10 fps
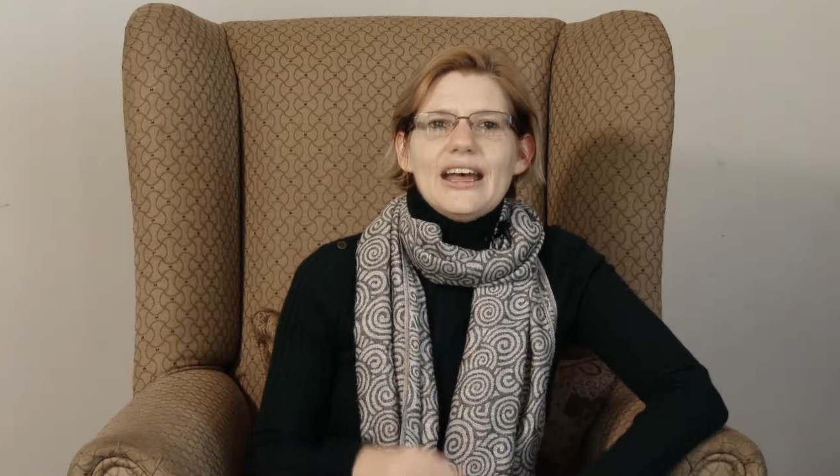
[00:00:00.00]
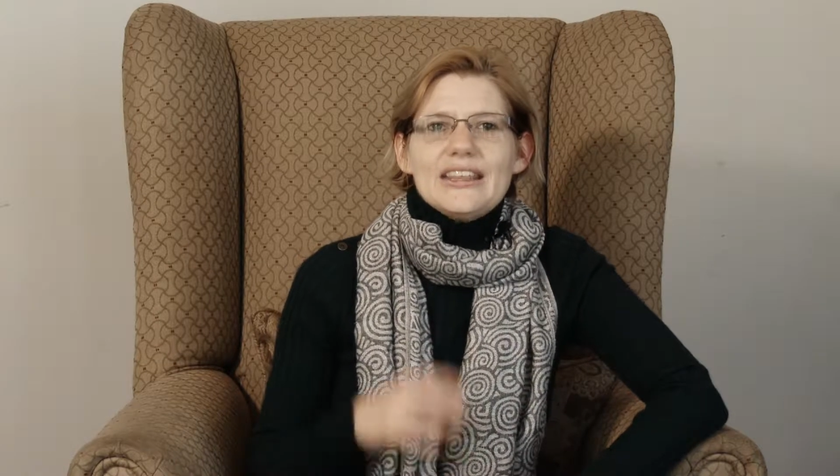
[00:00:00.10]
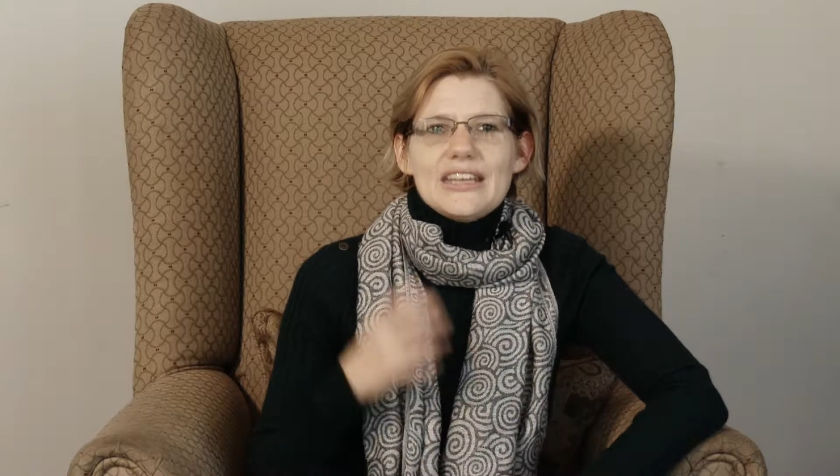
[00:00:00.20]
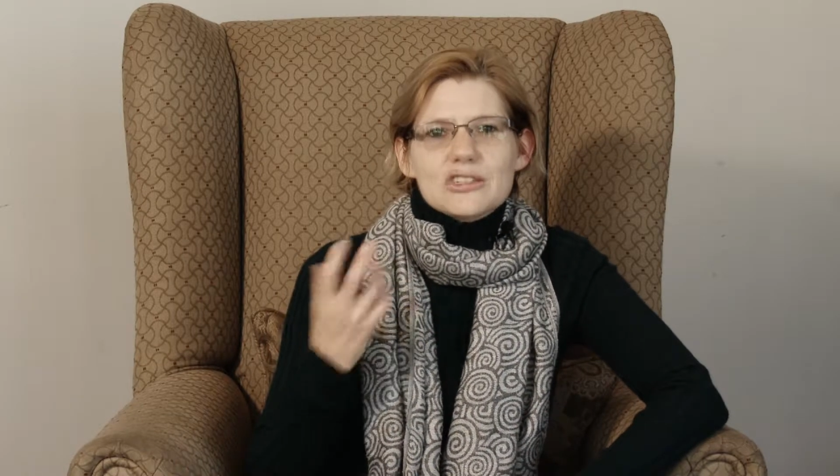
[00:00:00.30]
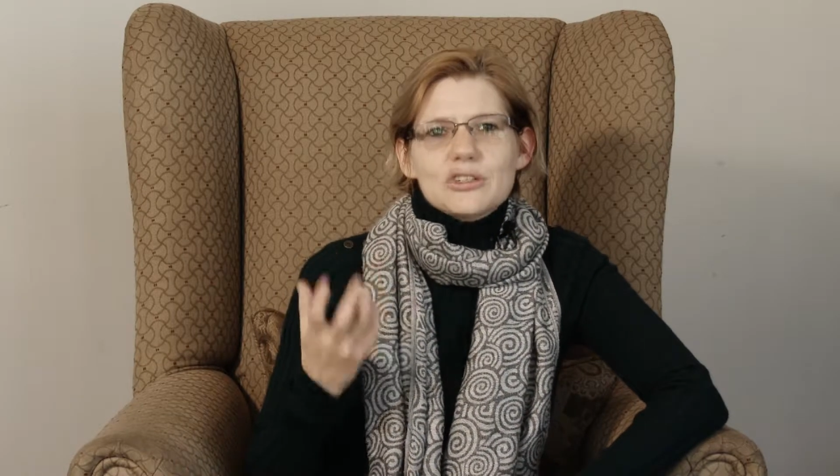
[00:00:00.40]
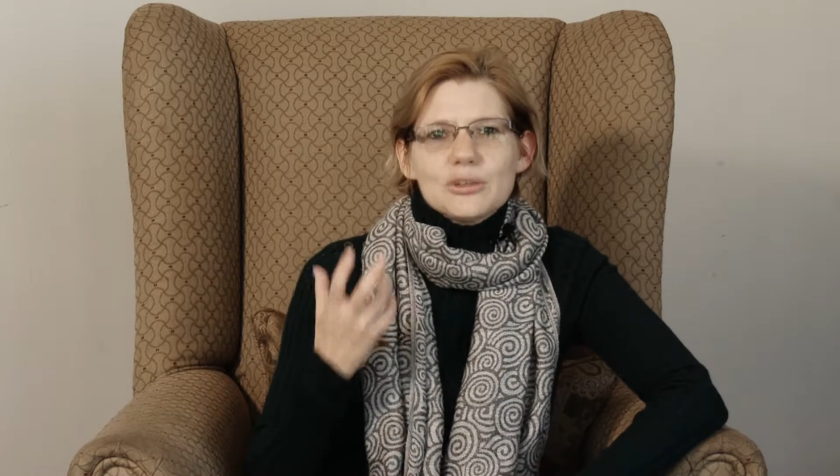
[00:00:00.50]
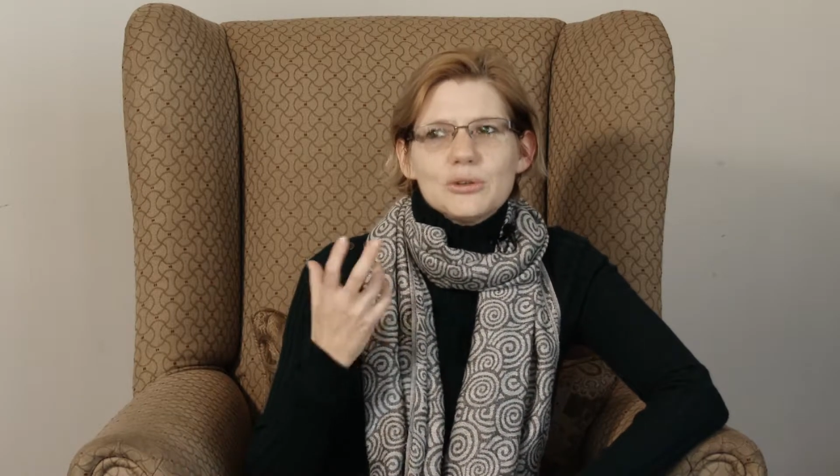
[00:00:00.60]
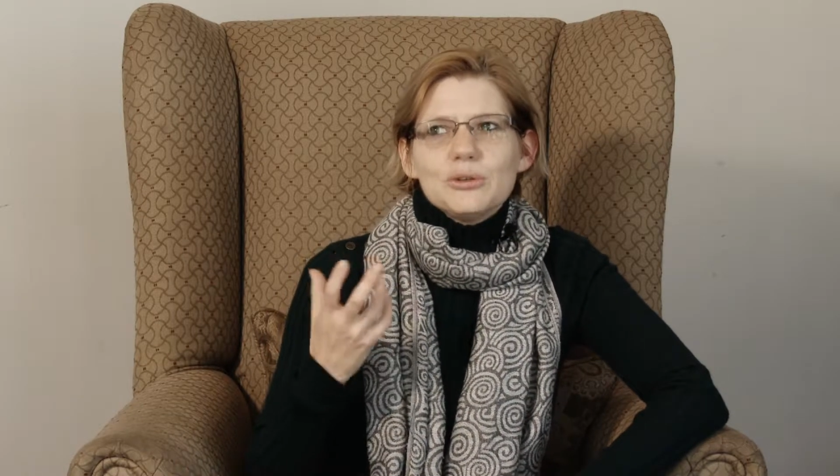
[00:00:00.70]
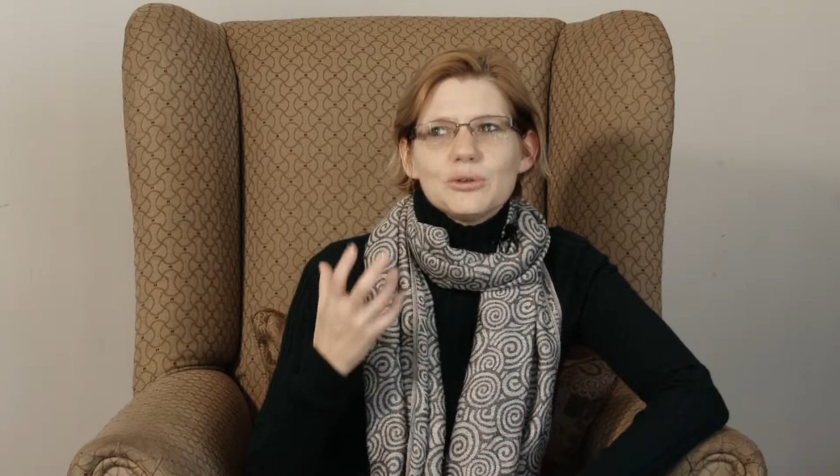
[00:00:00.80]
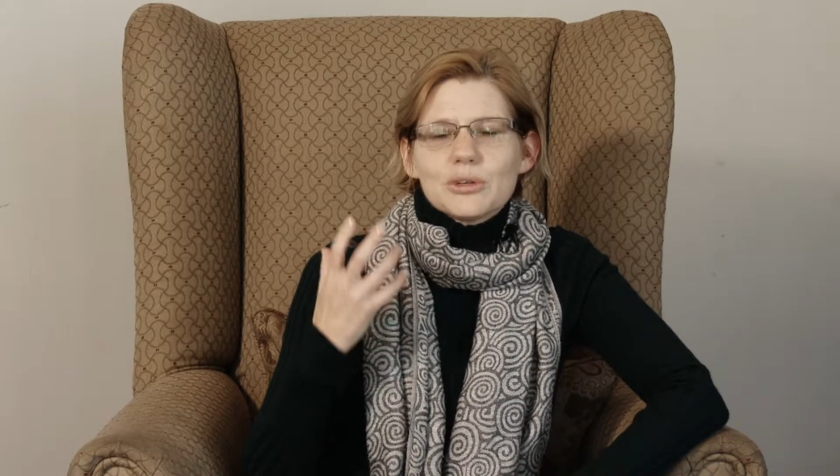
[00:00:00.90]
And there are
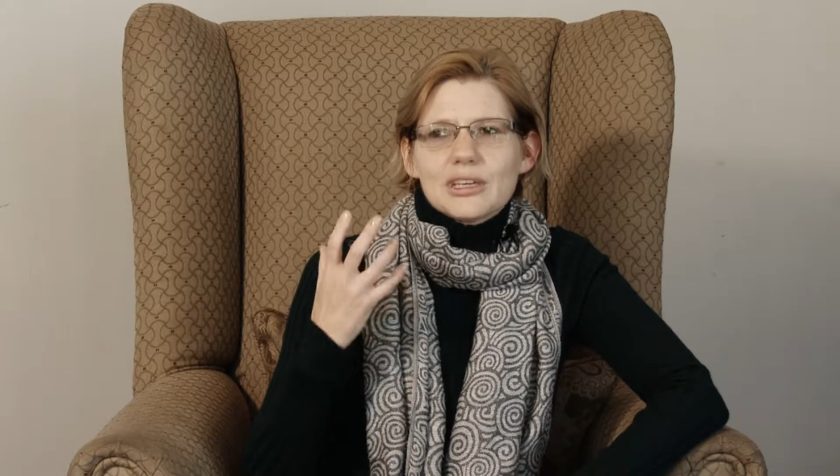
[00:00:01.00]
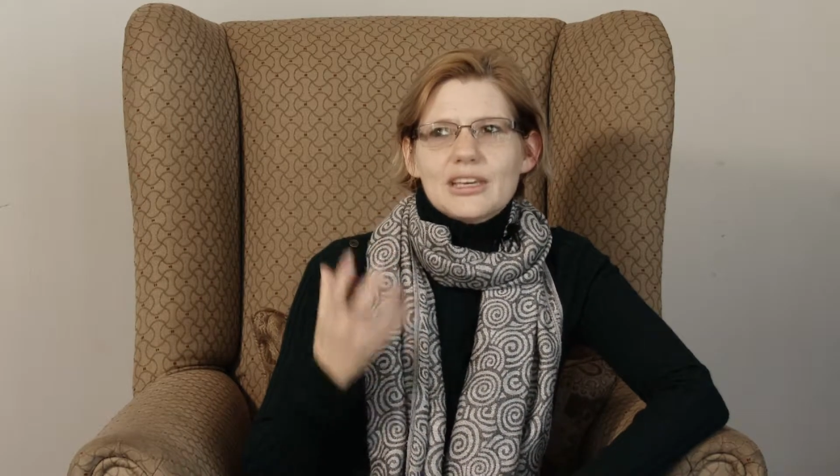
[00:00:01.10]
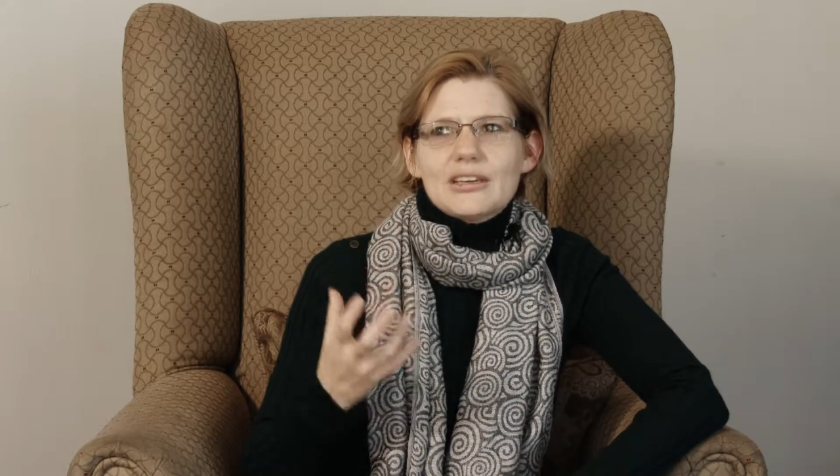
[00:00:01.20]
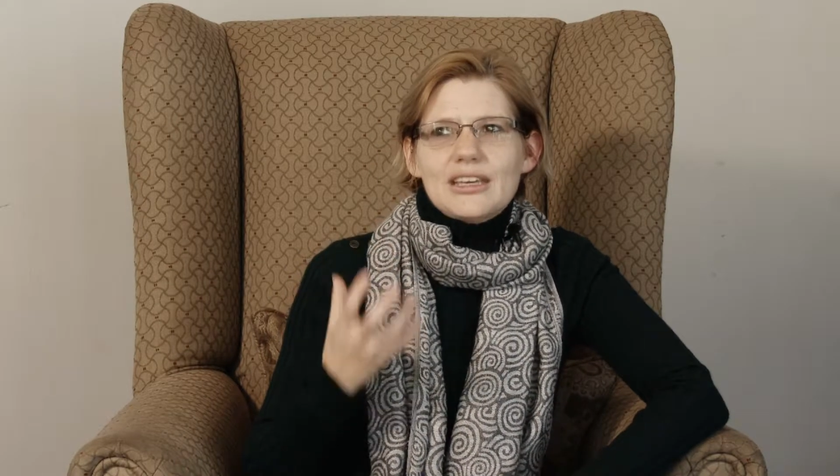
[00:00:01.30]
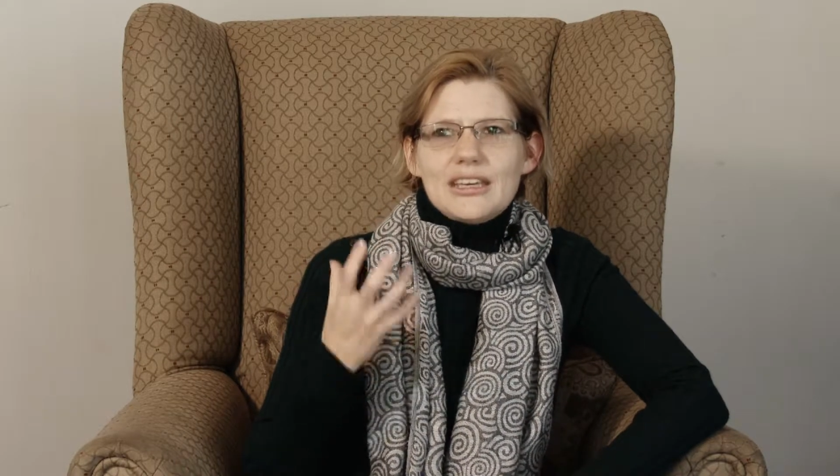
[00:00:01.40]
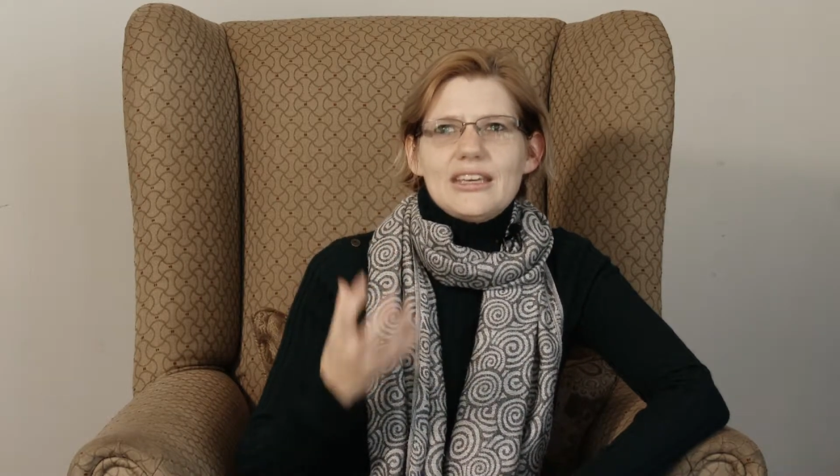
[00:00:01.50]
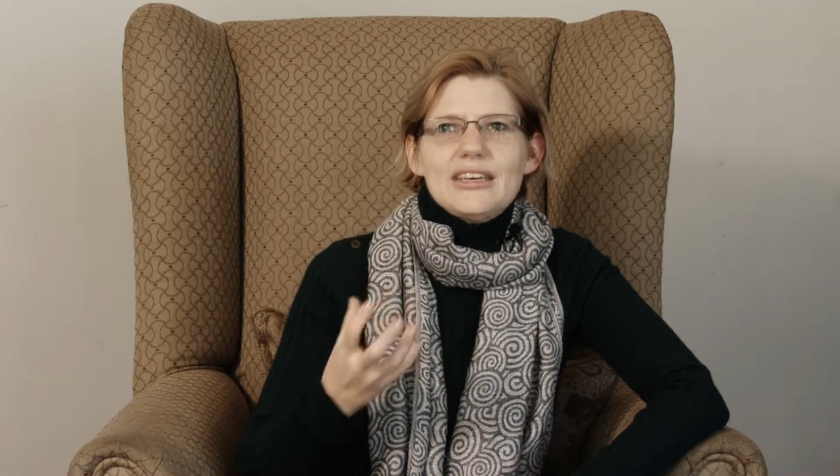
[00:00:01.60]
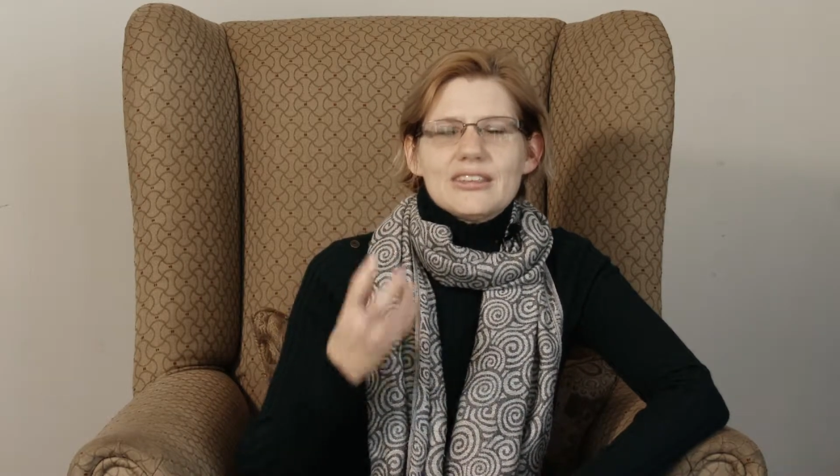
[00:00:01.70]
two key